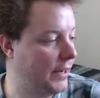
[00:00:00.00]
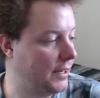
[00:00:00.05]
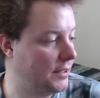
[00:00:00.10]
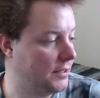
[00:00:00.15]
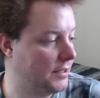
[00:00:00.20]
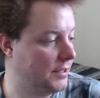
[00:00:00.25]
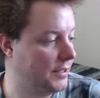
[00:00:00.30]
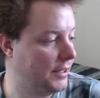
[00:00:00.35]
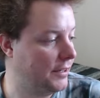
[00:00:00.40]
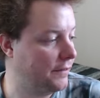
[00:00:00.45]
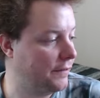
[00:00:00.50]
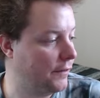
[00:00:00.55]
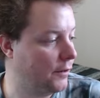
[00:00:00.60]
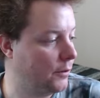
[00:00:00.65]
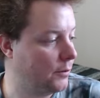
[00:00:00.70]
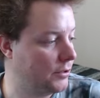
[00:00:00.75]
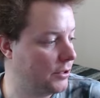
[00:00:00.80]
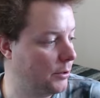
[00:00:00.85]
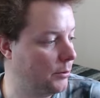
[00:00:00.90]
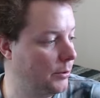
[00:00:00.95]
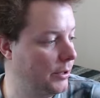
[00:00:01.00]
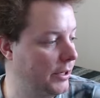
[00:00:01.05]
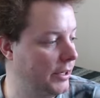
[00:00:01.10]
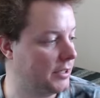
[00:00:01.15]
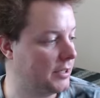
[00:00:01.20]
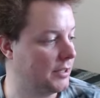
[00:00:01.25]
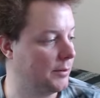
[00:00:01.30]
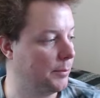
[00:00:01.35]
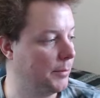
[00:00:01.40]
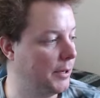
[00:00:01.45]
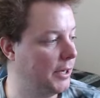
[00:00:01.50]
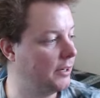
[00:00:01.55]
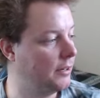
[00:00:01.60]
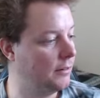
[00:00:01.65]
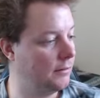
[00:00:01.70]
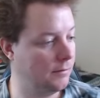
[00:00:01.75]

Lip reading: as default. So I'll hit submit.